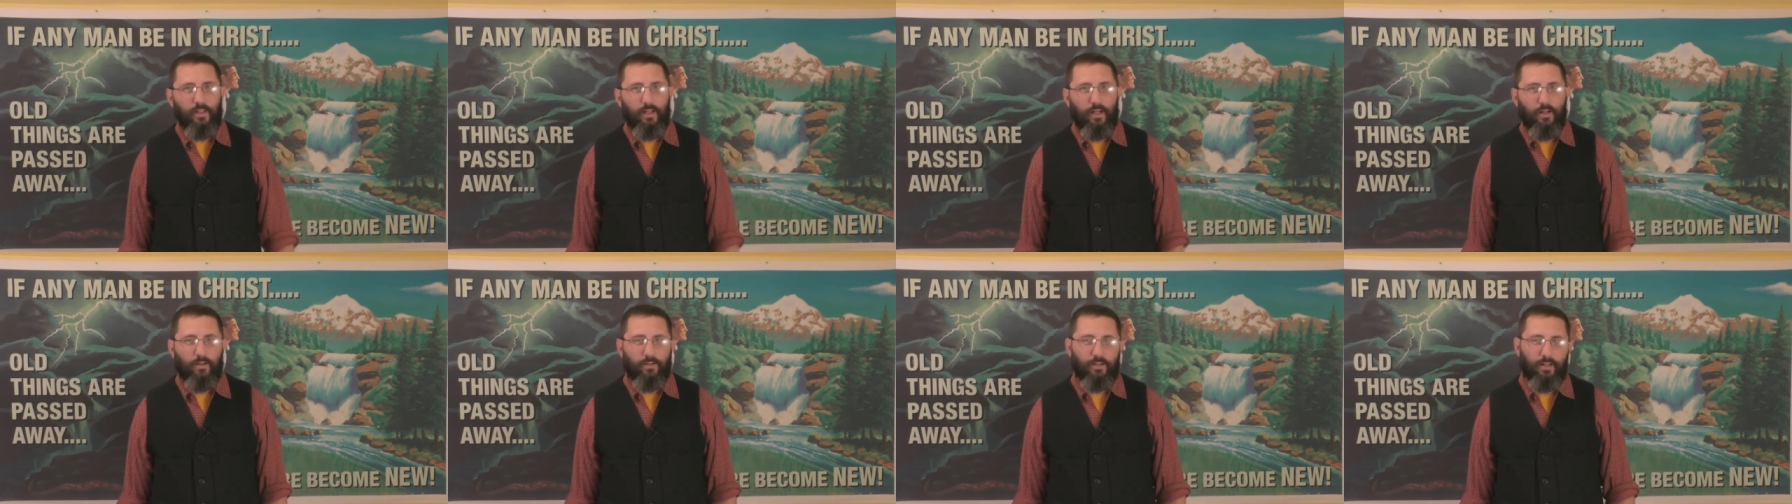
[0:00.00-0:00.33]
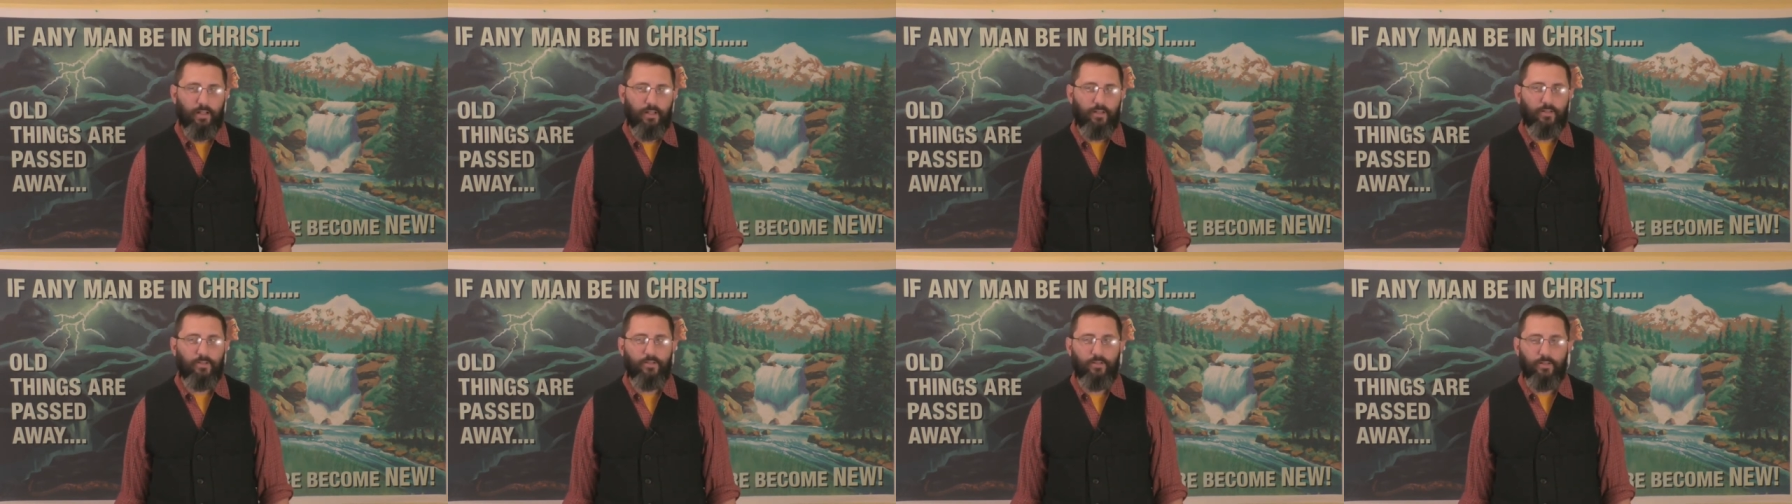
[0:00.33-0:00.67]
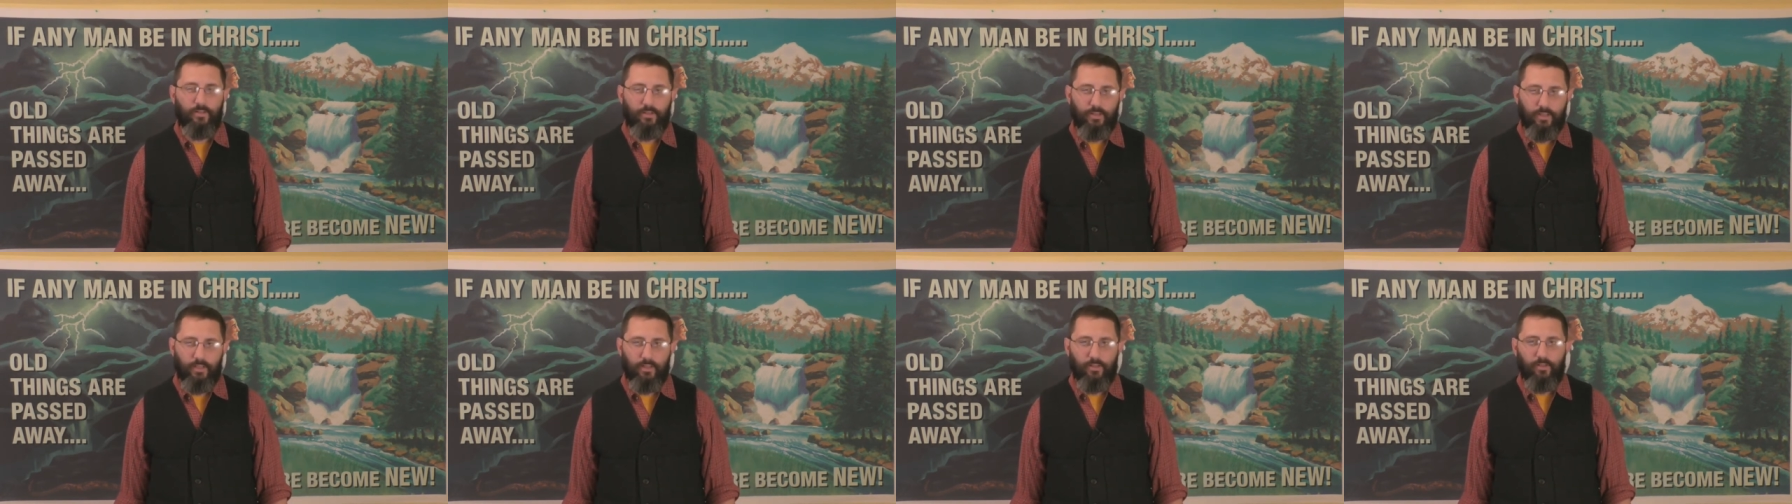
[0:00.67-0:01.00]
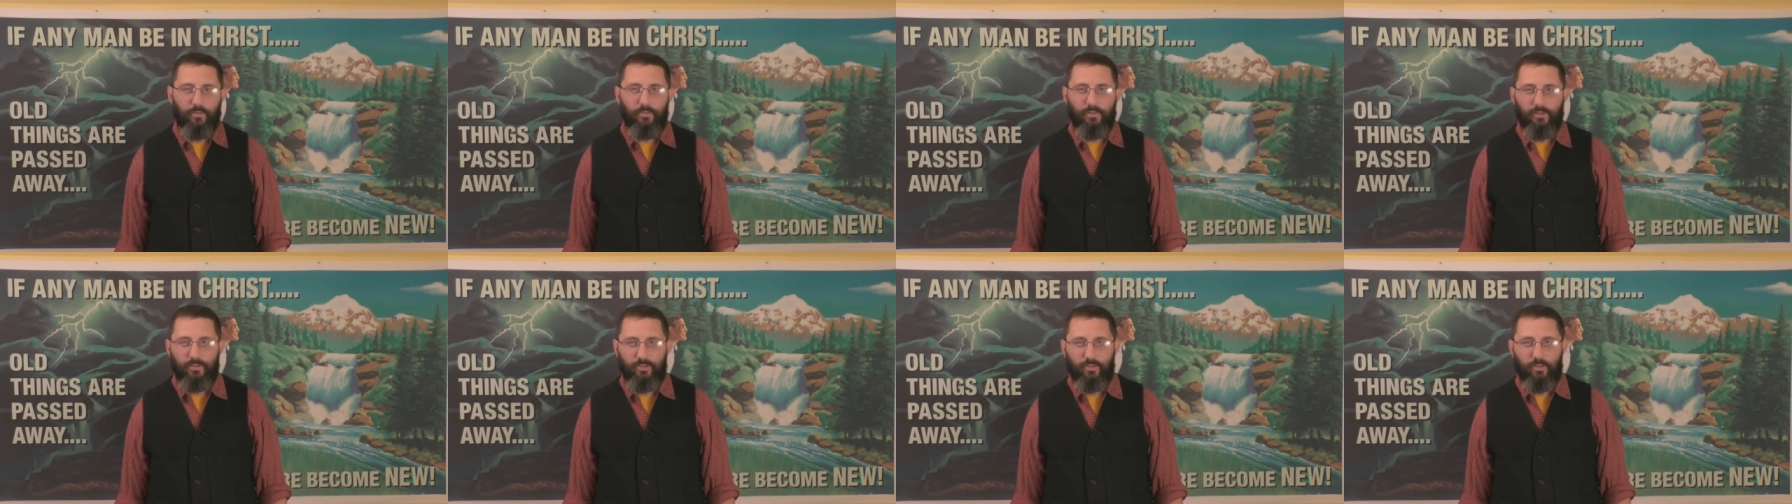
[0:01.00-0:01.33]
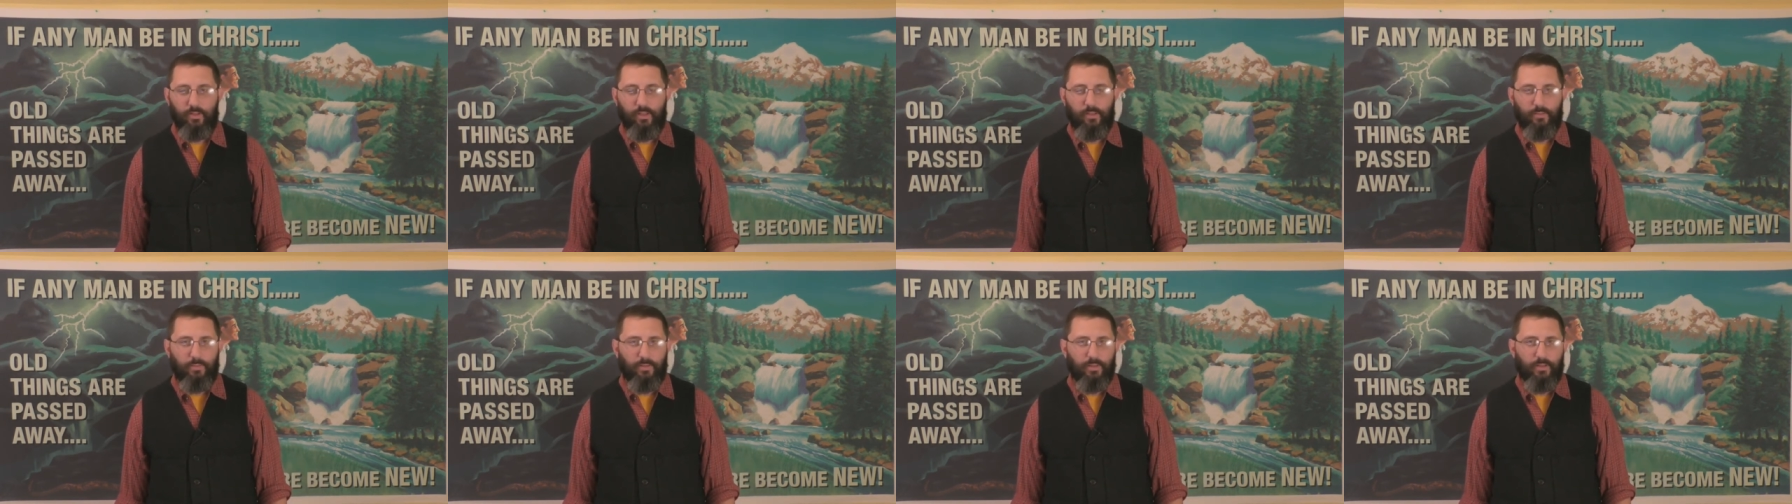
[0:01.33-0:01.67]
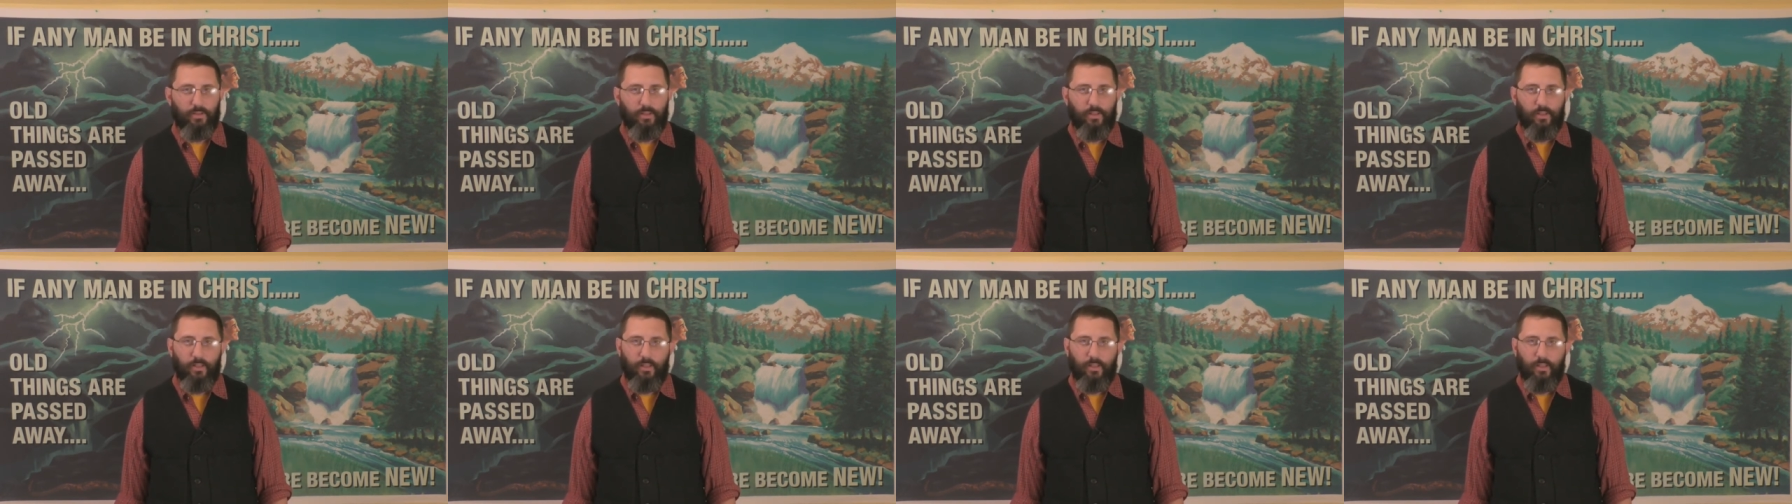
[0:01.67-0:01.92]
I'll kind of start to get a little bit sleepy.